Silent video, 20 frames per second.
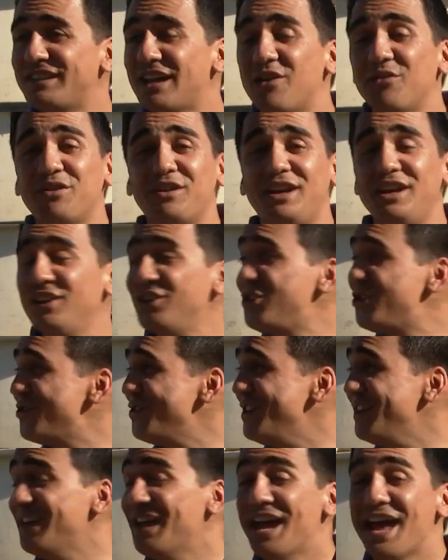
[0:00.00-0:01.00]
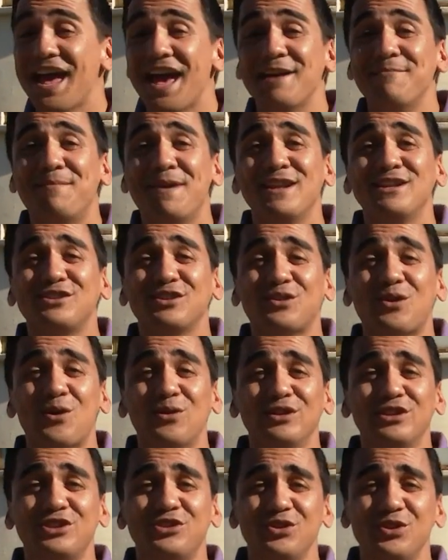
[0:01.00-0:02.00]
of South King Street and
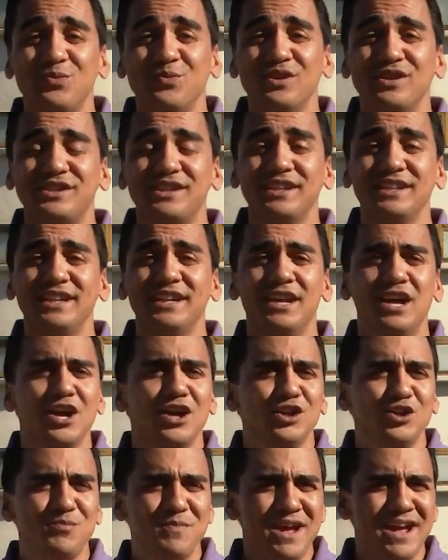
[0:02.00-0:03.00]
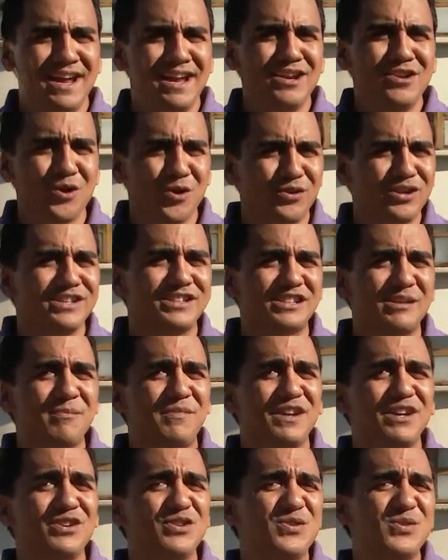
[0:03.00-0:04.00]
Pensacola Street recently, you may notice
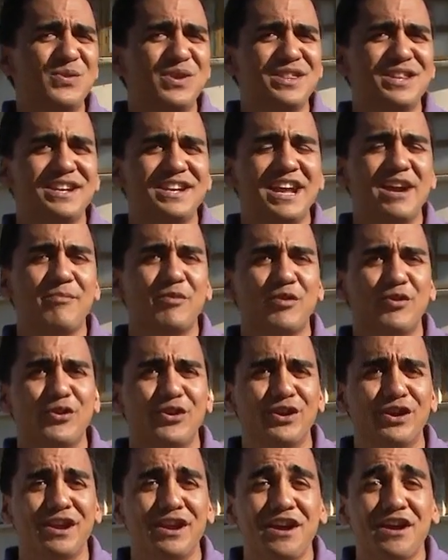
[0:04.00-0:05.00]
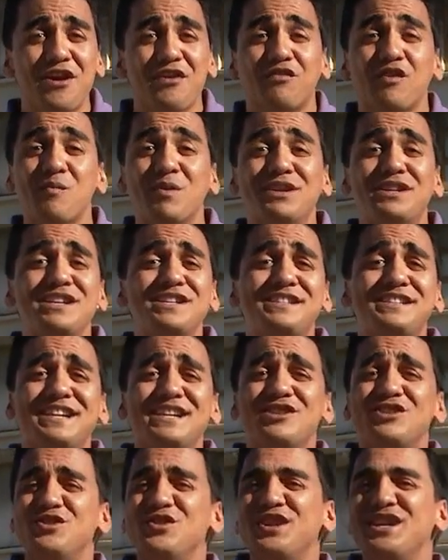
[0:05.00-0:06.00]
something new in the neighborhood. From a
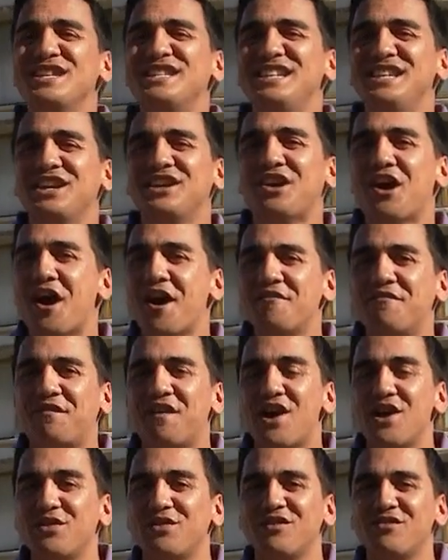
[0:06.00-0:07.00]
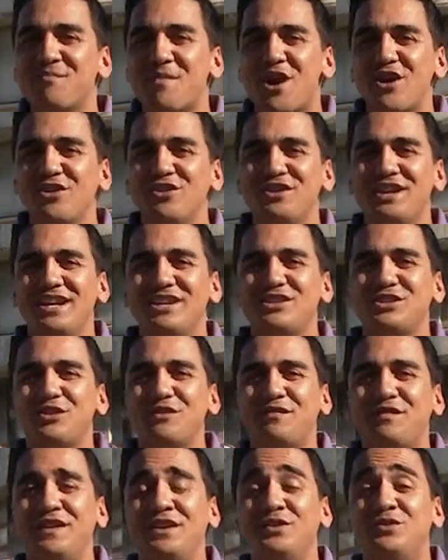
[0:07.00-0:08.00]
distance, you can see the godfather of modern-day
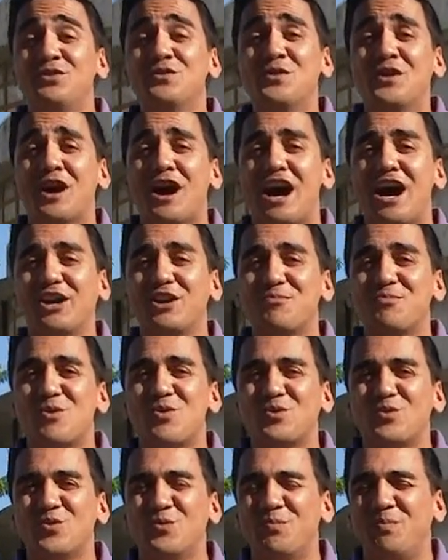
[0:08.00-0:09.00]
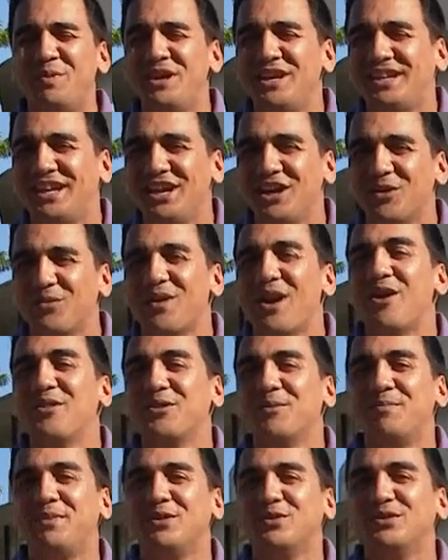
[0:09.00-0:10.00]
surfing, Duke Kahanamoku, peeking
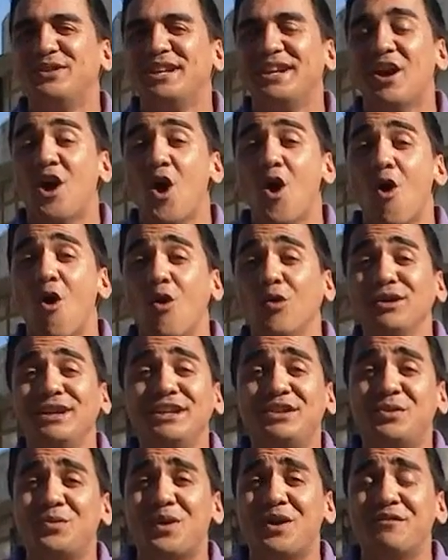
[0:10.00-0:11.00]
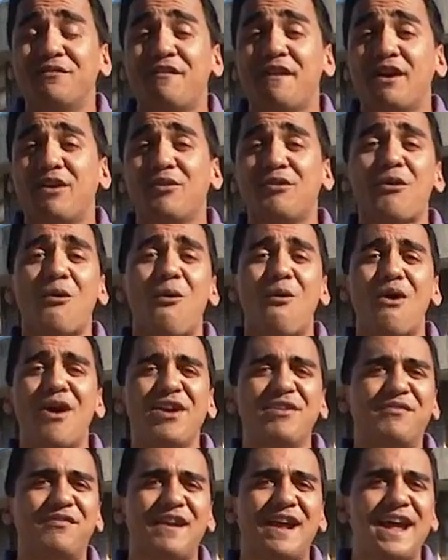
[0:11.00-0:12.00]
around the building, only to unveil the
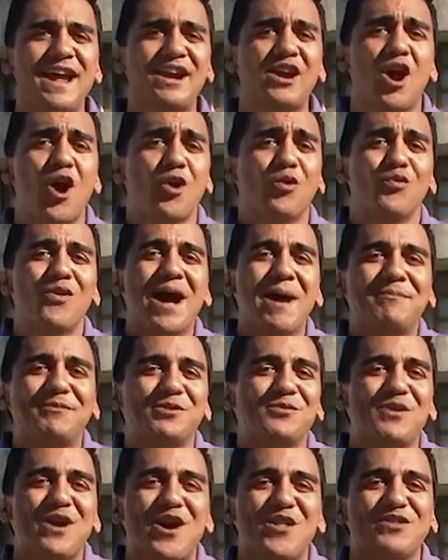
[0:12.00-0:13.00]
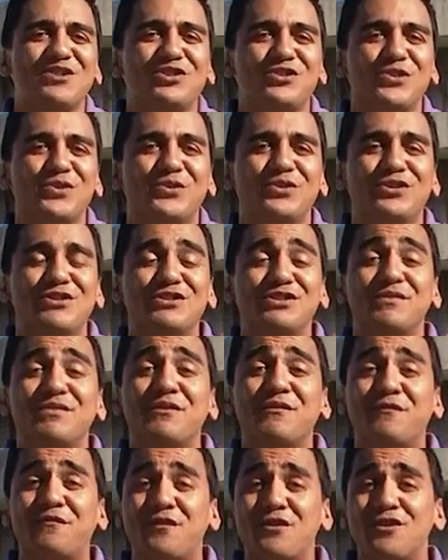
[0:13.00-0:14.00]
Hawaiian flag wrapped around the shoulders
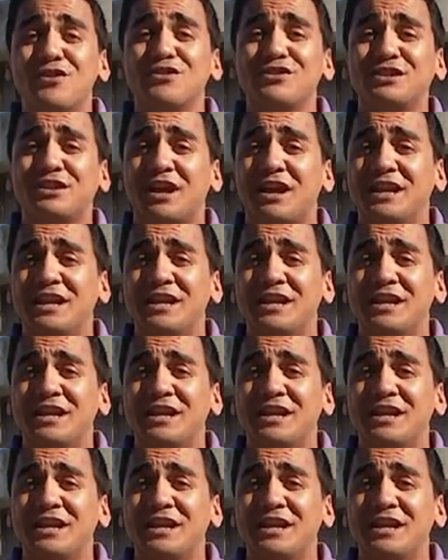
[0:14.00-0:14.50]
of the first